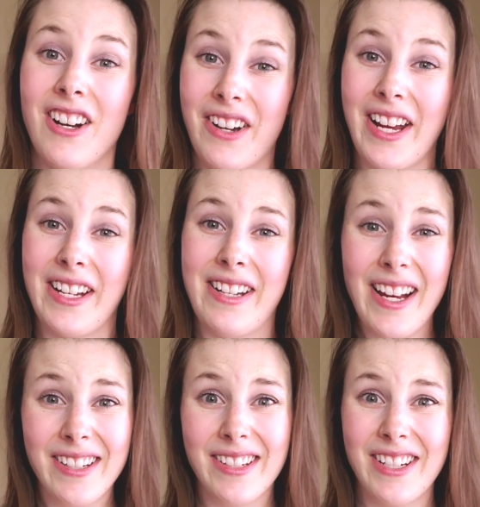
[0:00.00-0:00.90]
Okay,
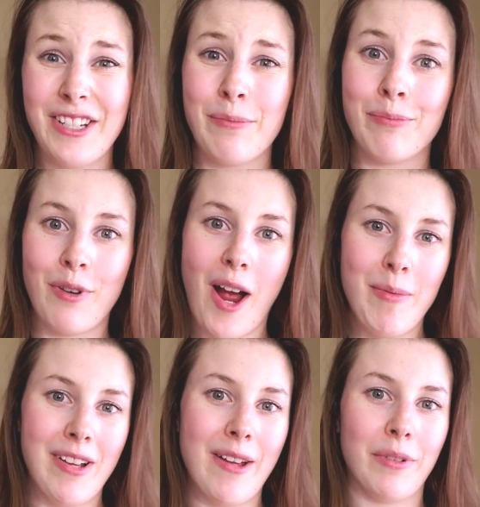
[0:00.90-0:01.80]
next is
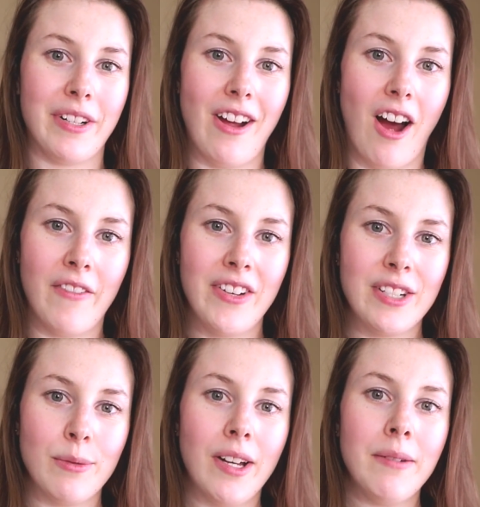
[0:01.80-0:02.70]
probably a pretty
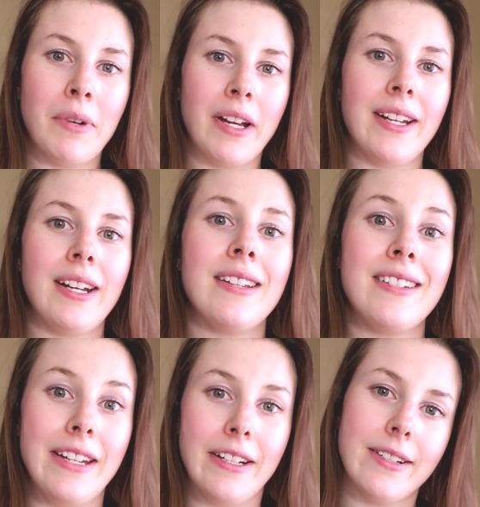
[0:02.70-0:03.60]
obvious one, but it
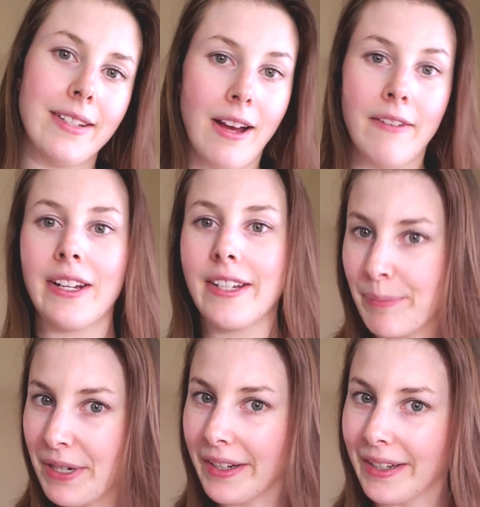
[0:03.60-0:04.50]
is years of
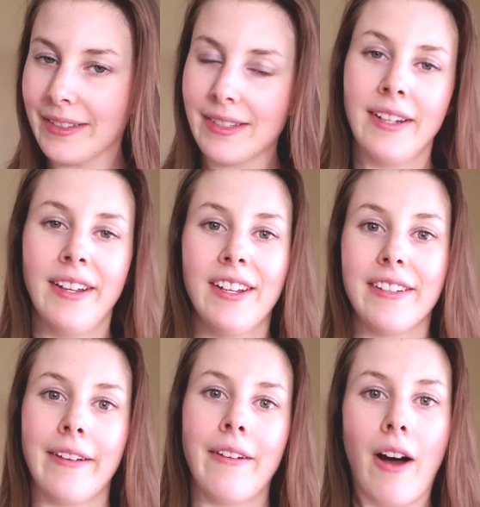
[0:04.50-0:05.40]
experience.
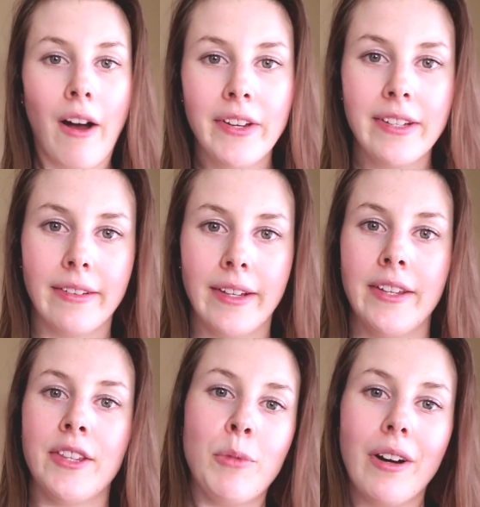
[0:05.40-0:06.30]
So
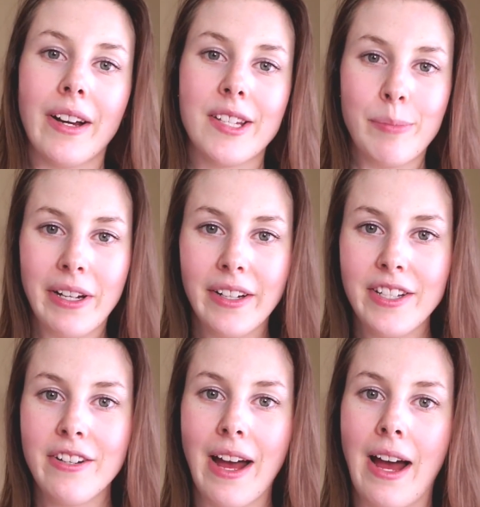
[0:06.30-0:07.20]
obviously, the more
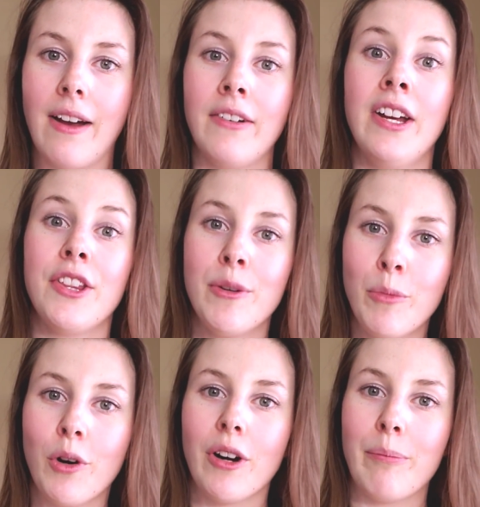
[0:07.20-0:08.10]
experience you have, the
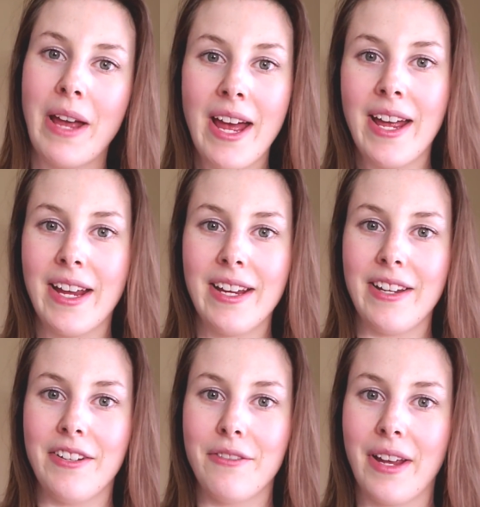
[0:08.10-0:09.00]
more pay
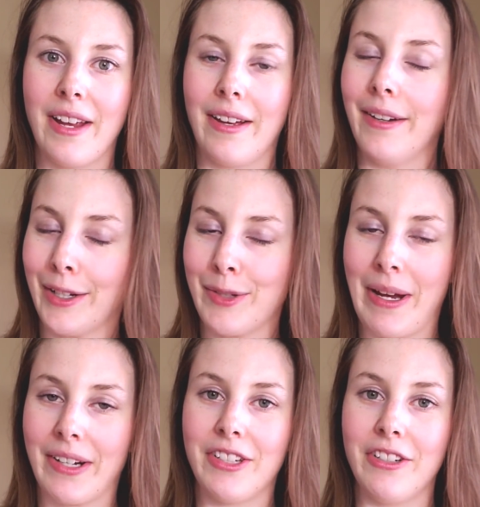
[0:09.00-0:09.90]
you can
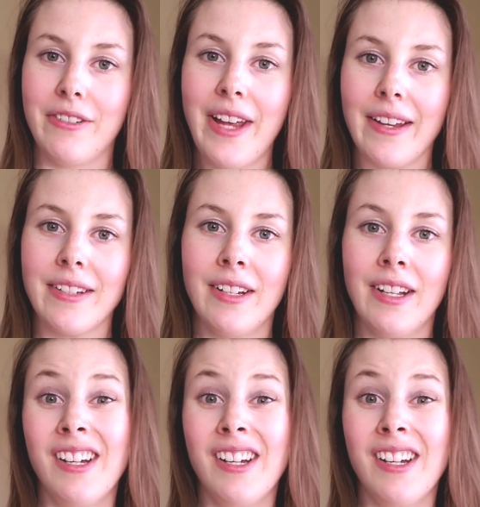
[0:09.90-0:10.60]
expect to get.